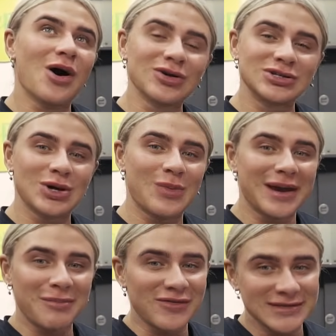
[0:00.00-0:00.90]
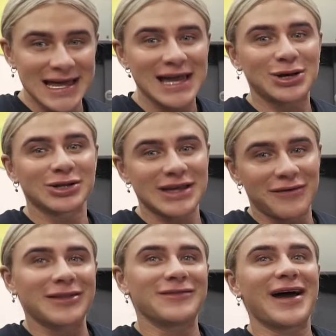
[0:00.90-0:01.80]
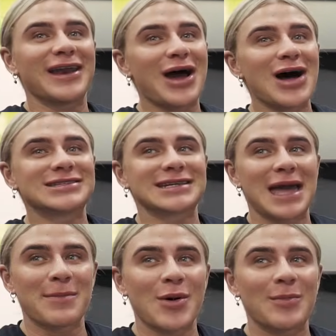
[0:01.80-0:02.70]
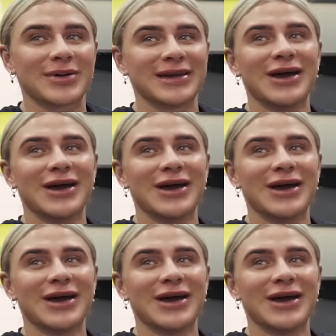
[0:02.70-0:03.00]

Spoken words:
Also when I'm off cycle, definitely find it hard to a pump.